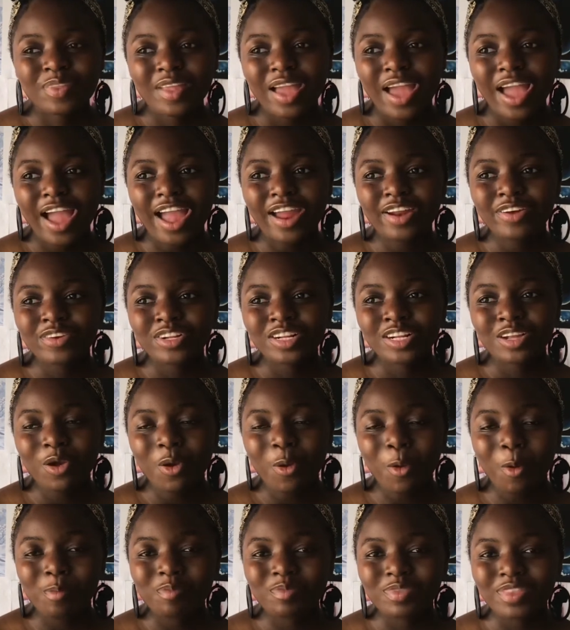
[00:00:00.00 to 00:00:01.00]
I really
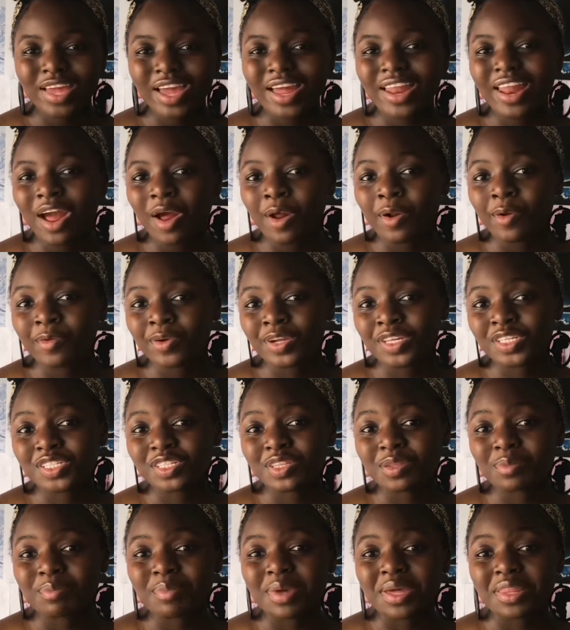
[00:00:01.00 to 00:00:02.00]
hope that I'll reach
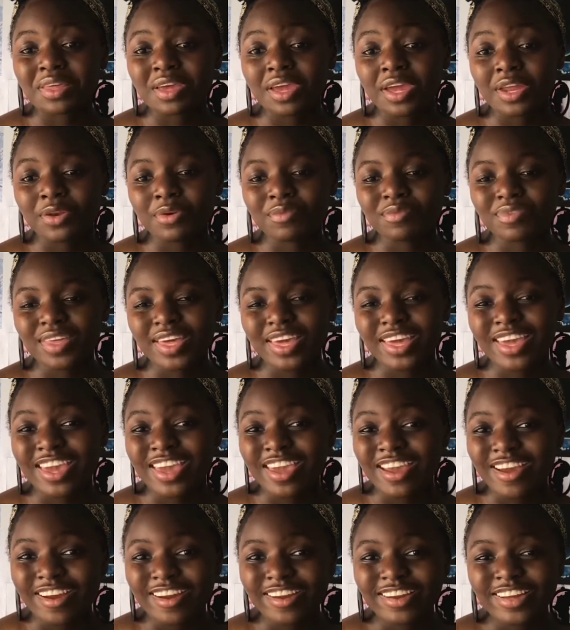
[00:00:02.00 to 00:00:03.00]
them by the end of the
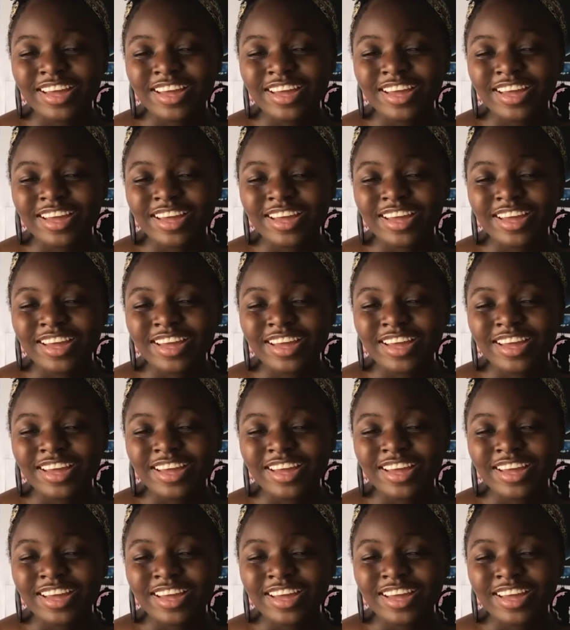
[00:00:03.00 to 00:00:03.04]
year.